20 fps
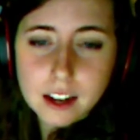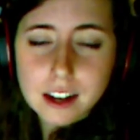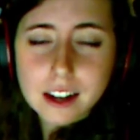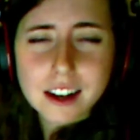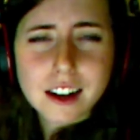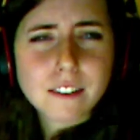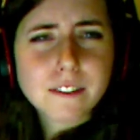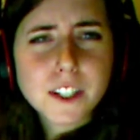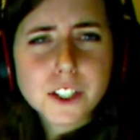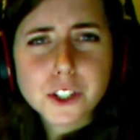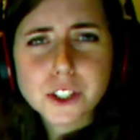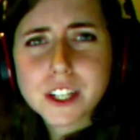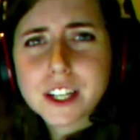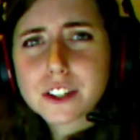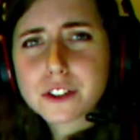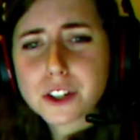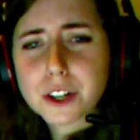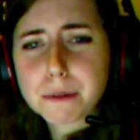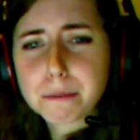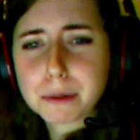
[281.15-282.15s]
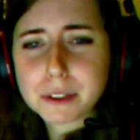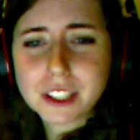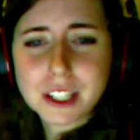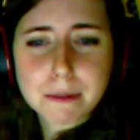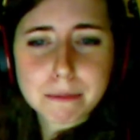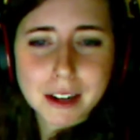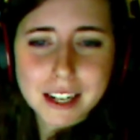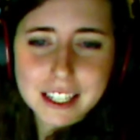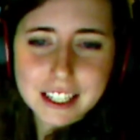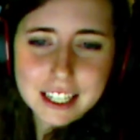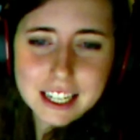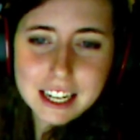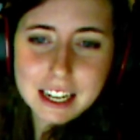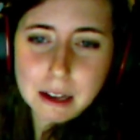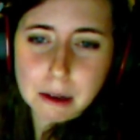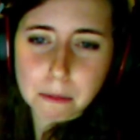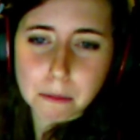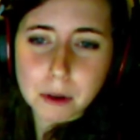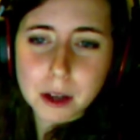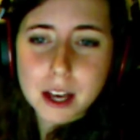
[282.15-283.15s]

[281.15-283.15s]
Eventually I started building my team